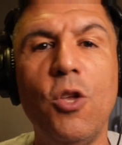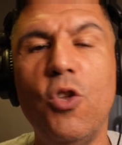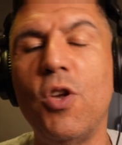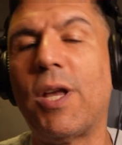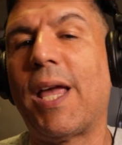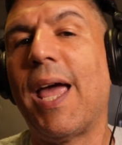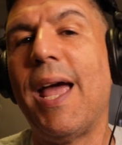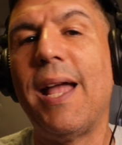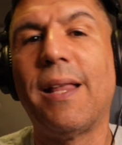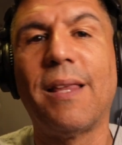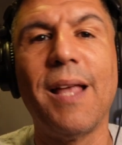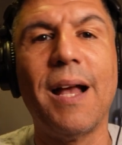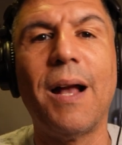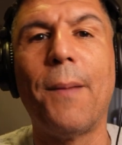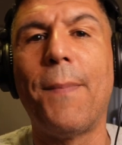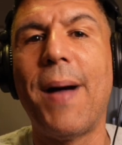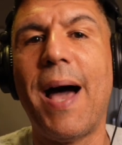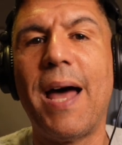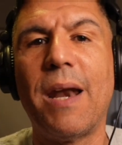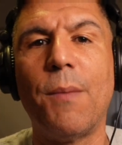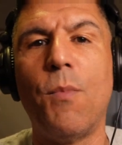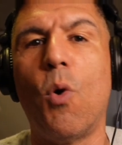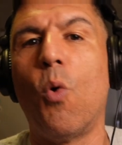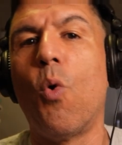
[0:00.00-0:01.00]
You can't think
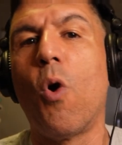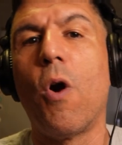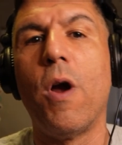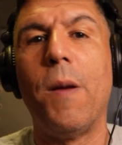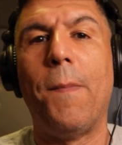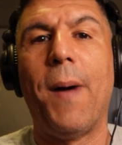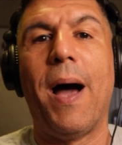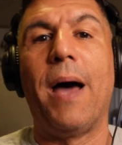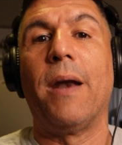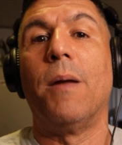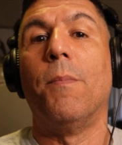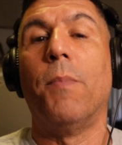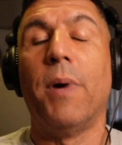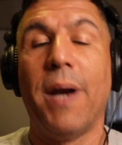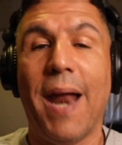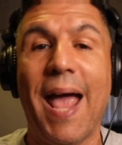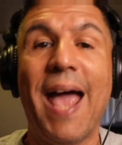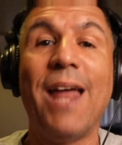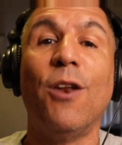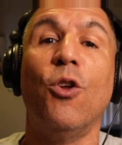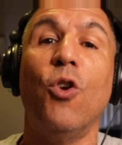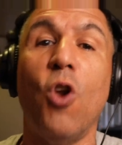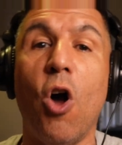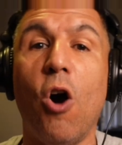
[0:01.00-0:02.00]
about him or worry about him. But
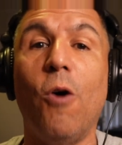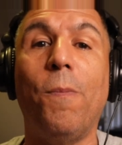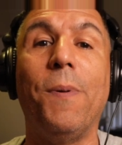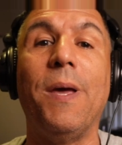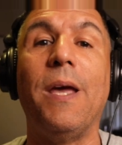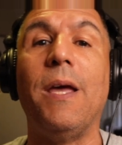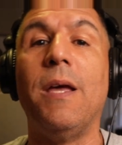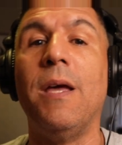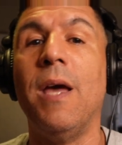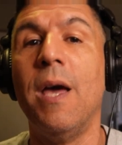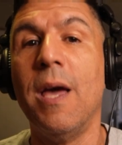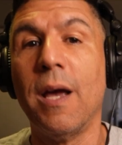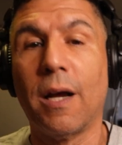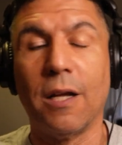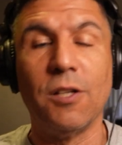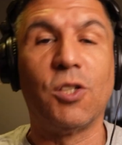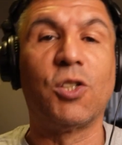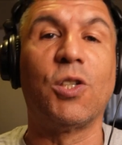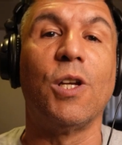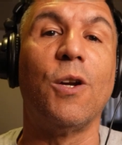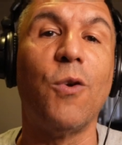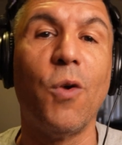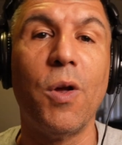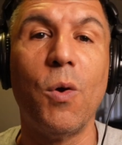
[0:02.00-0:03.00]
Anunoby,
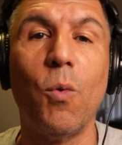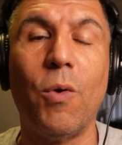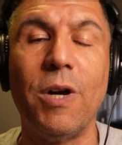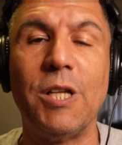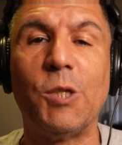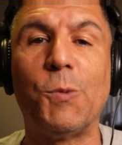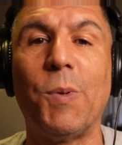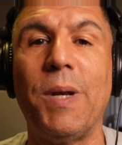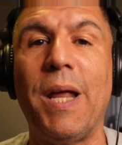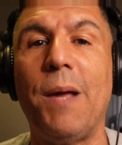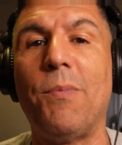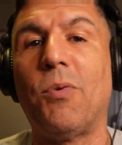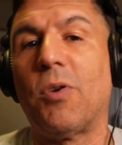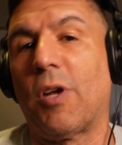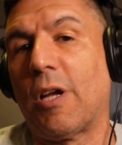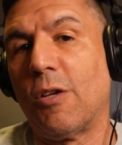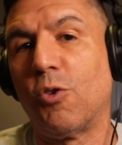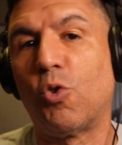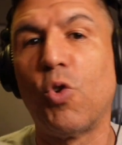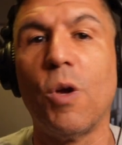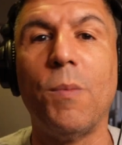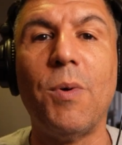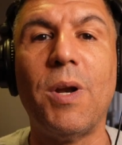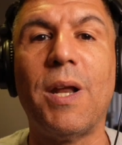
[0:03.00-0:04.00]
considering what he's been able to
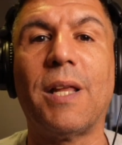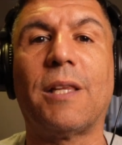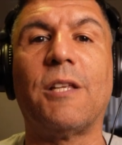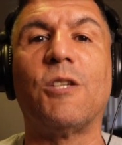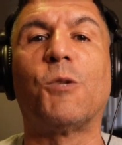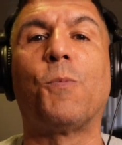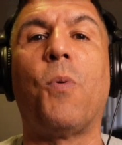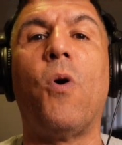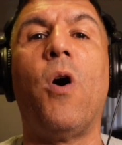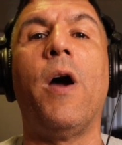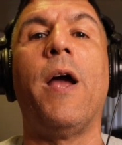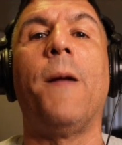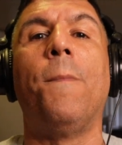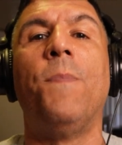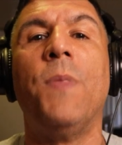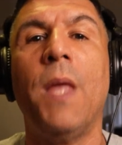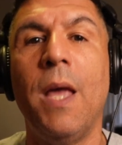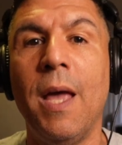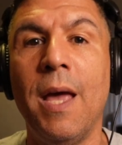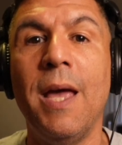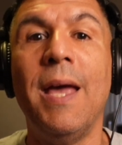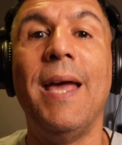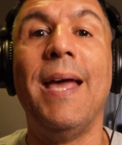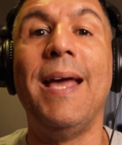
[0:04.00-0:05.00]
contribute at this point,
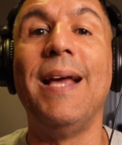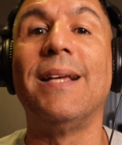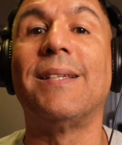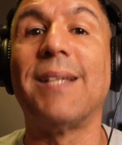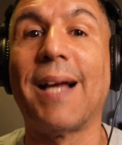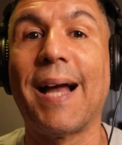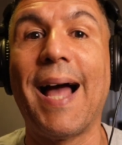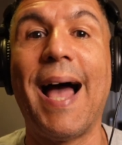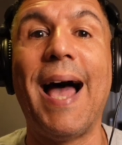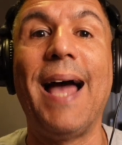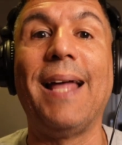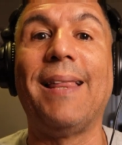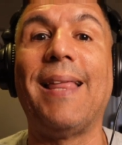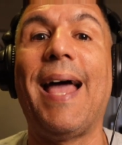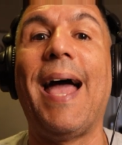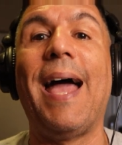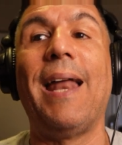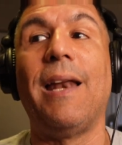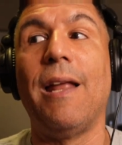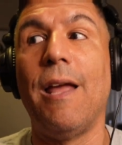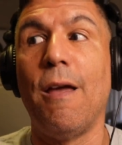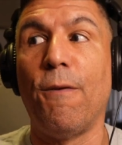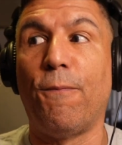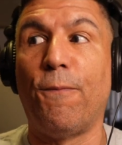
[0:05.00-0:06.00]
he's a guy
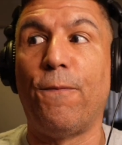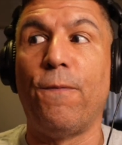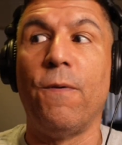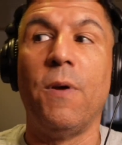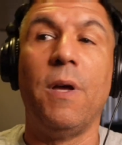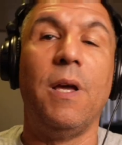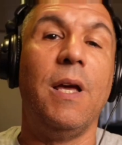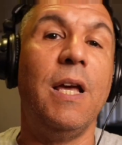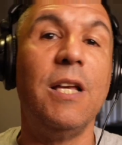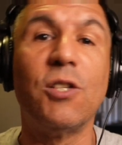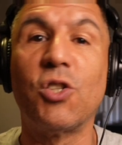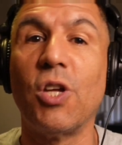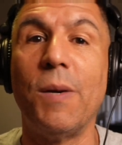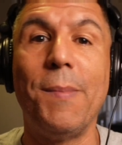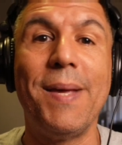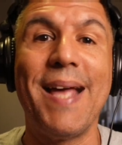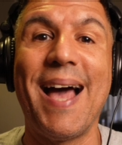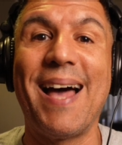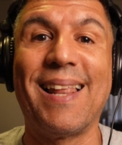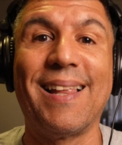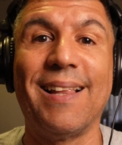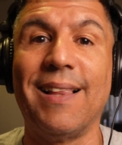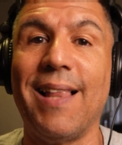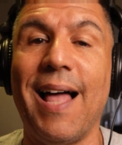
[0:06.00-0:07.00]
that if he's going to be
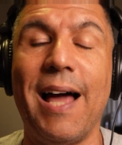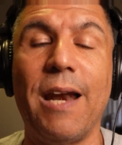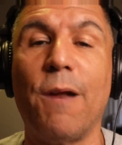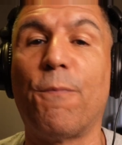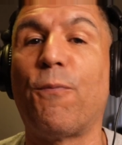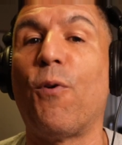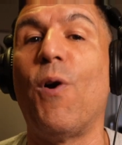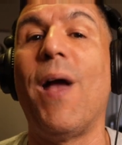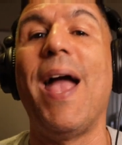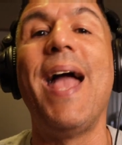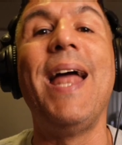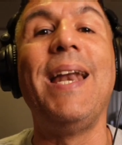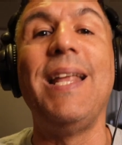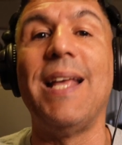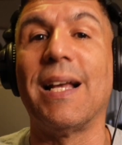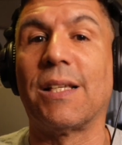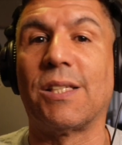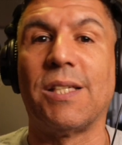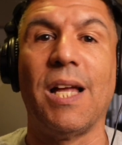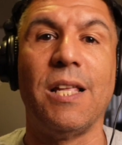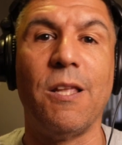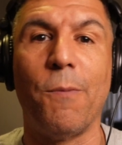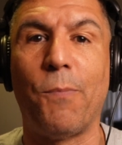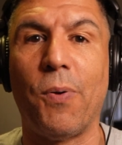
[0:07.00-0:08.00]
out of the lineup for any
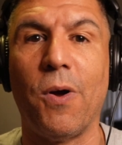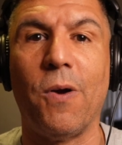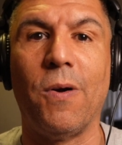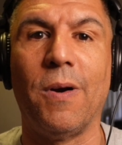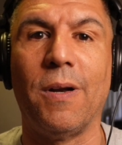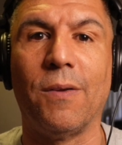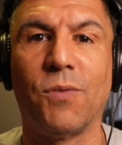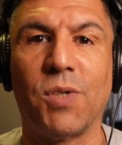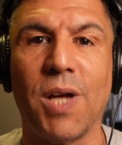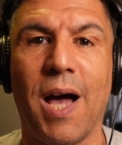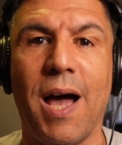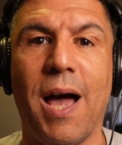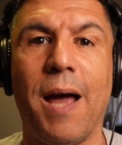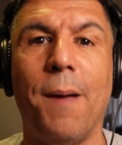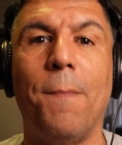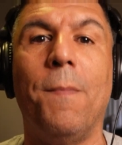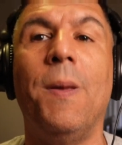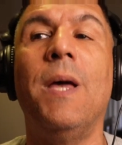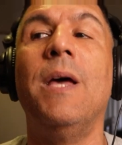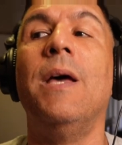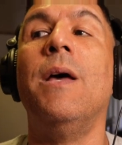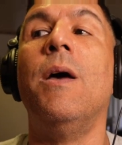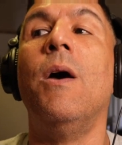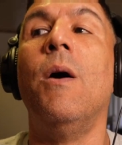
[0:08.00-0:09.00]
extended period of
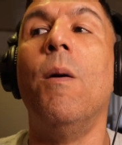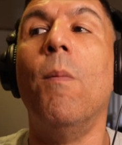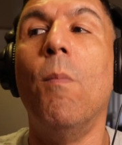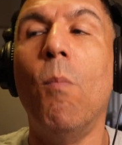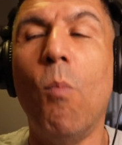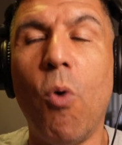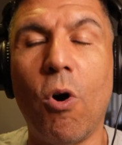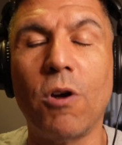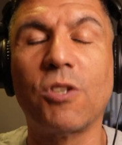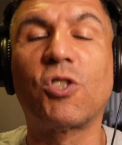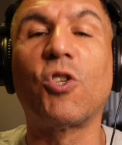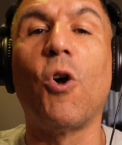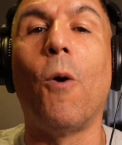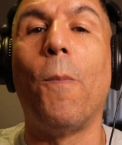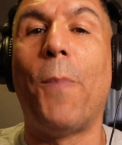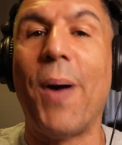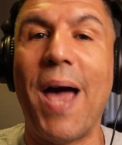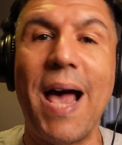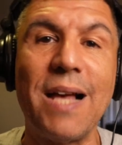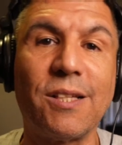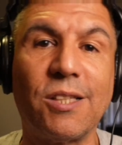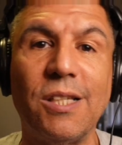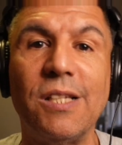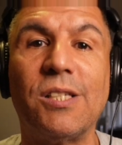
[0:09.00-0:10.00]
time, more so
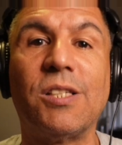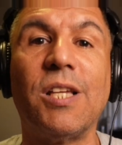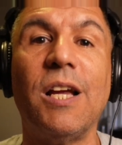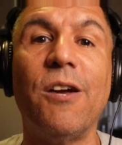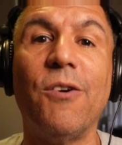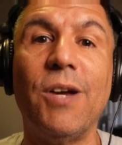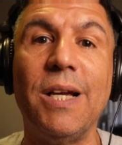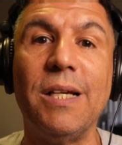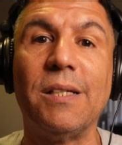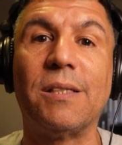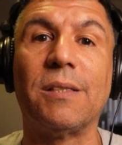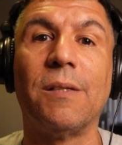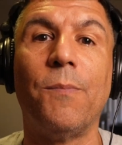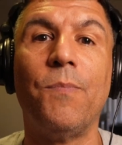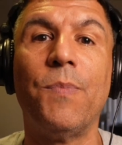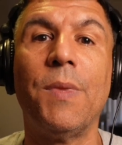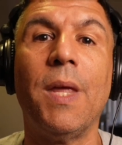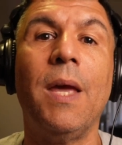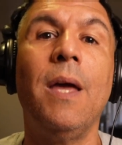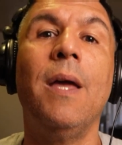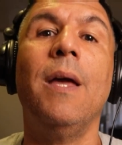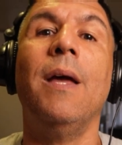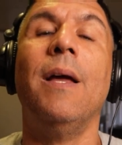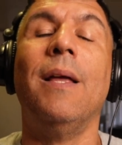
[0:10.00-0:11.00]
past this series,
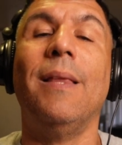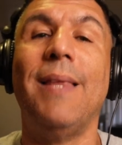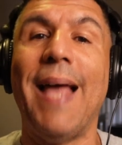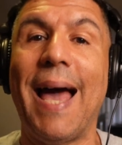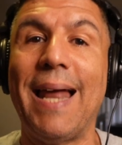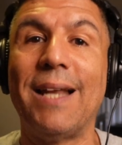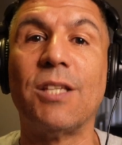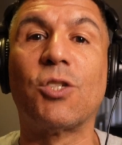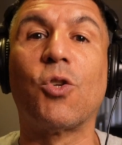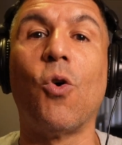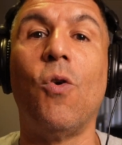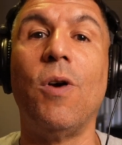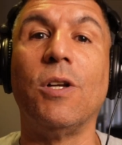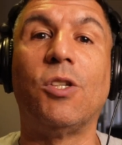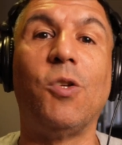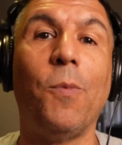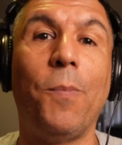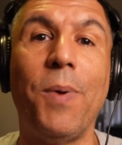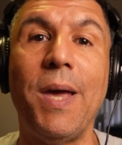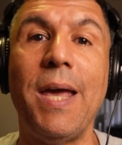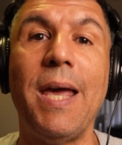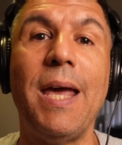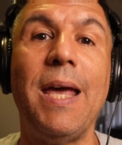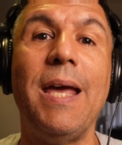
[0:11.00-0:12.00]
that is going to
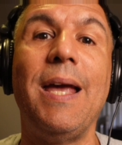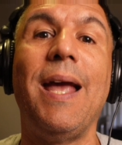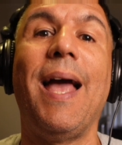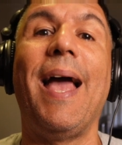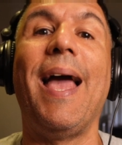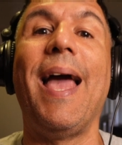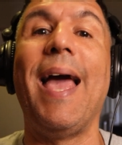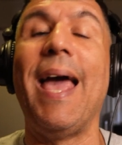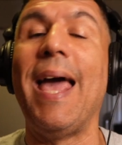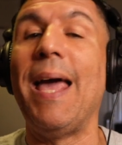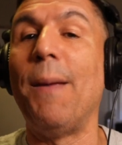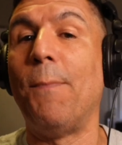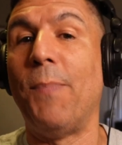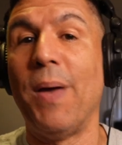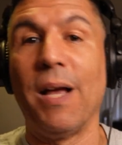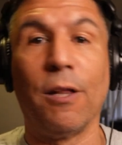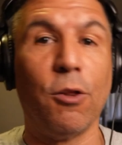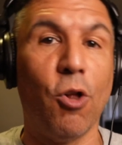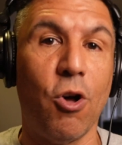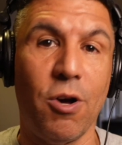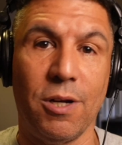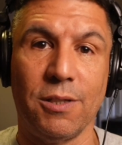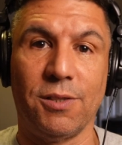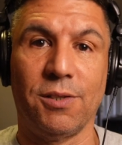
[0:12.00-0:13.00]
be a big
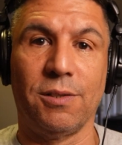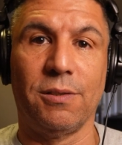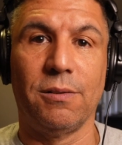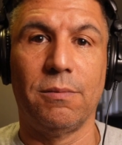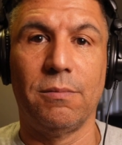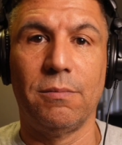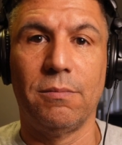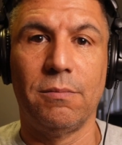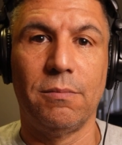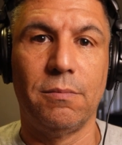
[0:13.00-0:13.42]
loss.